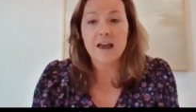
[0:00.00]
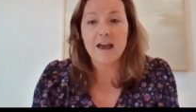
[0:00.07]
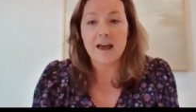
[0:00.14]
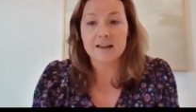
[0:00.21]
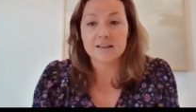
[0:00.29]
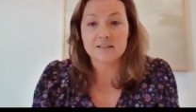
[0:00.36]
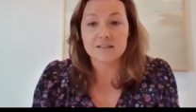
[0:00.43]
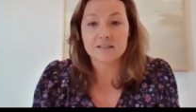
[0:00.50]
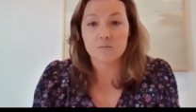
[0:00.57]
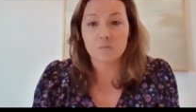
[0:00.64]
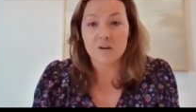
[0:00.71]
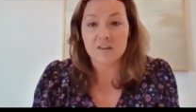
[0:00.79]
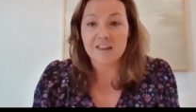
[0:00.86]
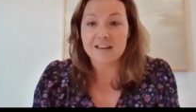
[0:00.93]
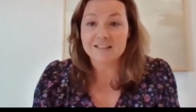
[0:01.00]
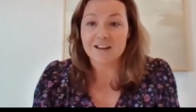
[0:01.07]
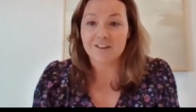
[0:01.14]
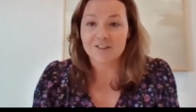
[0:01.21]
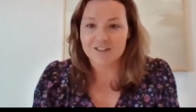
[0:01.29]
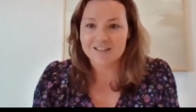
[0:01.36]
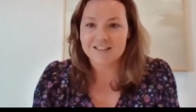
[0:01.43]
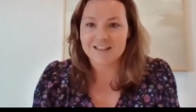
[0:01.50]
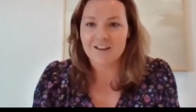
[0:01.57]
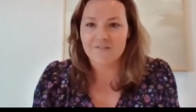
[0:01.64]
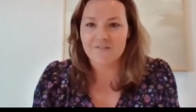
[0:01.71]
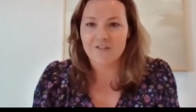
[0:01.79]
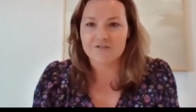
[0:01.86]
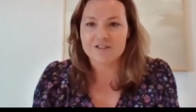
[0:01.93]
as when they tell you to save
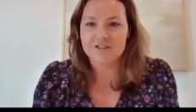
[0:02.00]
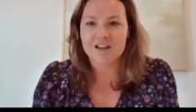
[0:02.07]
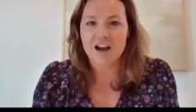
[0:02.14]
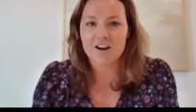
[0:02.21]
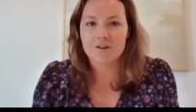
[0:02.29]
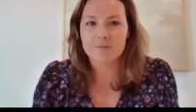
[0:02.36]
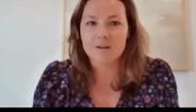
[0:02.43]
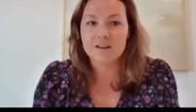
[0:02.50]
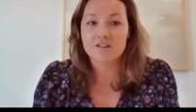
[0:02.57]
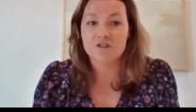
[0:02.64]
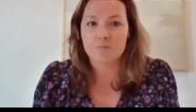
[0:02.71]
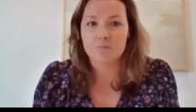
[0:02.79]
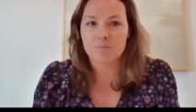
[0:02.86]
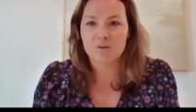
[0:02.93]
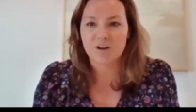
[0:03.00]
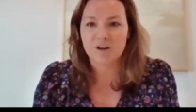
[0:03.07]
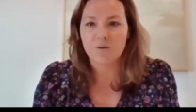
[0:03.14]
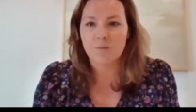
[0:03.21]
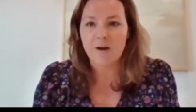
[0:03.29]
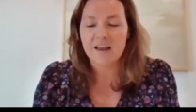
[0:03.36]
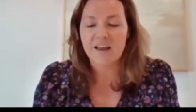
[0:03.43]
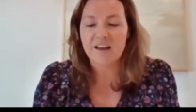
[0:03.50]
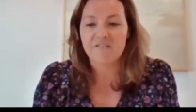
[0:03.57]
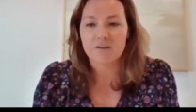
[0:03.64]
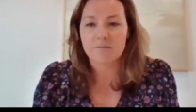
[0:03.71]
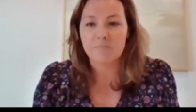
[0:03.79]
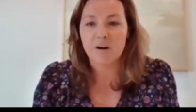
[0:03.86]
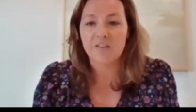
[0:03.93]
for retirement and you're putting away
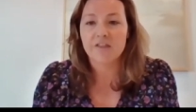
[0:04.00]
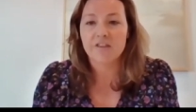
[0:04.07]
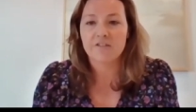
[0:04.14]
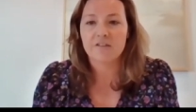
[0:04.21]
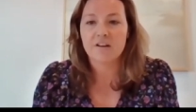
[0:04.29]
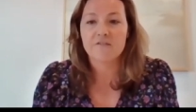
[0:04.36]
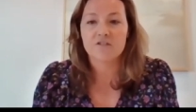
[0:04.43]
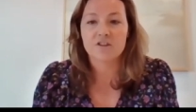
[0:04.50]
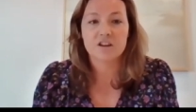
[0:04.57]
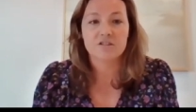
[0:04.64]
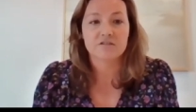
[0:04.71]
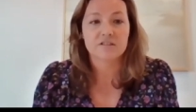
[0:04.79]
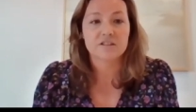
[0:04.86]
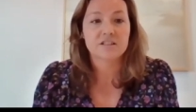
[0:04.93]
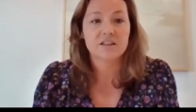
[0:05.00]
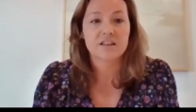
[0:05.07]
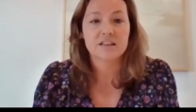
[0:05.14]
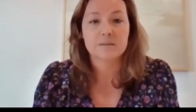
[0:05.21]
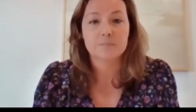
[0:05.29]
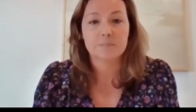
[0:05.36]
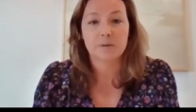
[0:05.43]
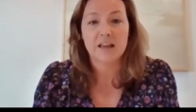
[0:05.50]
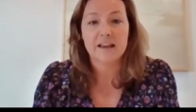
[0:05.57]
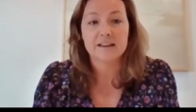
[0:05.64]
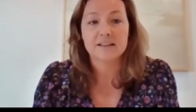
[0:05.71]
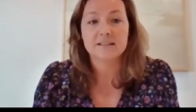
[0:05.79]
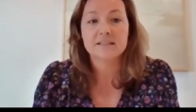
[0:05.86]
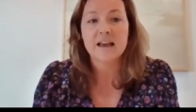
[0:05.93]
every month or every year into these
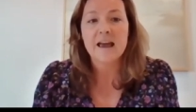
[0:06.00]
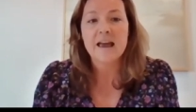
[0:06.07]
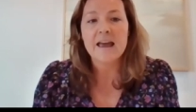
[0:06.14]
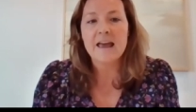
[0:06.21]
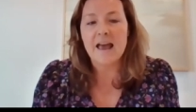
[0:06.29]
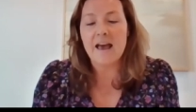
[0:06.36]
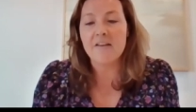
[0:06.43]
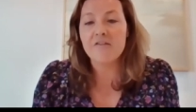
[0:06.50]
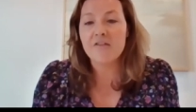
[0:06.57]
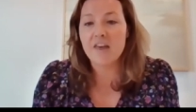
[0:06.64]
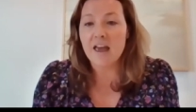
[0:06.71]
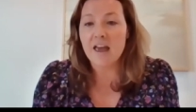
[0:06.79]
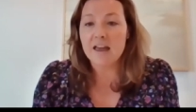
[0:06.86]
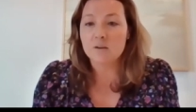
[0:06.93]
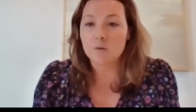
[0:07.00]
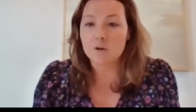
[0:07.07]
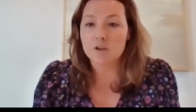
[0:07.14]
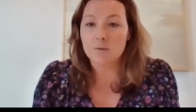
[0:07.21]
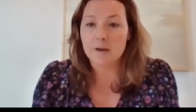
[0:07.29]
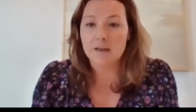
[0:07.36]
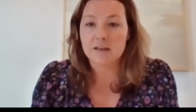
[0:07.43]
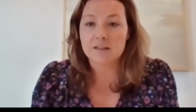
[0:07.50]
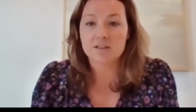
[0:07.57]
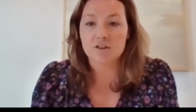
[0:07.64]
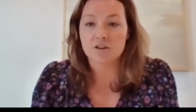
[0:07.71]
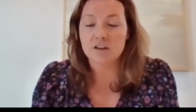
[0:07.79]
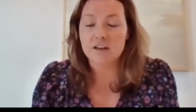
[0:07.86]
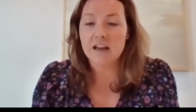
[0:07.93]
plans. And then when you hit a
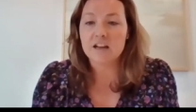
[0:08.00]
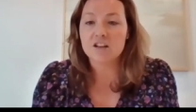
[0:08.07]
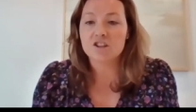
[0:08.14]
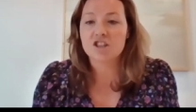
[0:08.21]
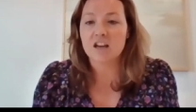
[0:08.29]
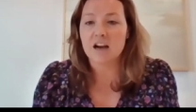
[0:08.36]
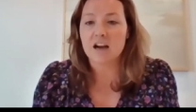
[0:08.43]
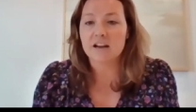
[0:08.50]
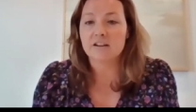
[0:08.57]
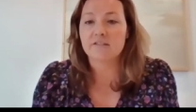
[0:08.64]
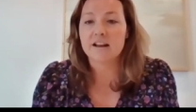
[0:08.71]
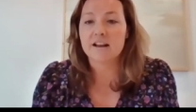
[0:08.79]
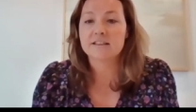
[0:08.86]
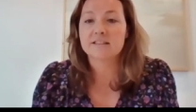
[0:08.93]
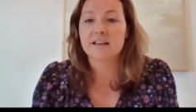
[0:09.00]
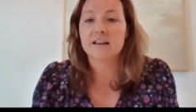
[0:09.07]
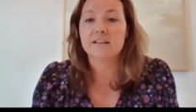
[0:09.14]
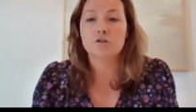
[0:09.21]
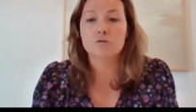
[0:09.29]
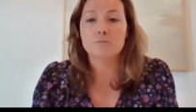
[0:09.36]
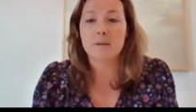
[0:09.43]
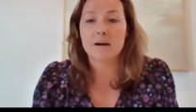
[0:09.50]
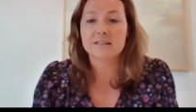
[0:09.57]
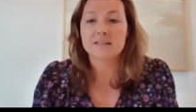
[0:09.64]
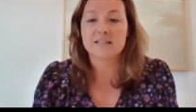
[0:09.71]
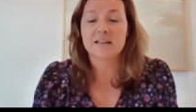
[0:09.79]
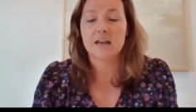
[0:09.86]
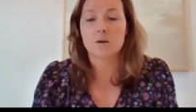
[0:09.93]
certain age, the I R S says you must
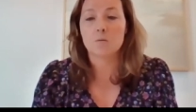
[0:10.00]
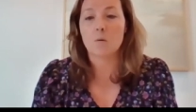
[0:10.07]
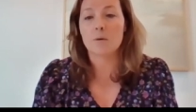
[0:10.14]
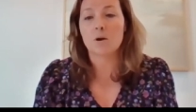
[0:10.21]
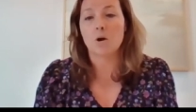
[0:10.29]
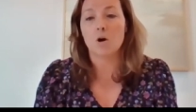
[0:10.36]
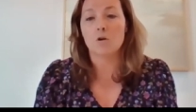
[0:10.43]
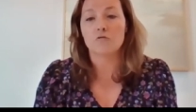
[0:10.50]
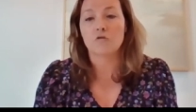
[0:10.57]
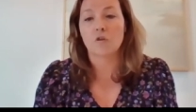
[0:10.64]
take what we call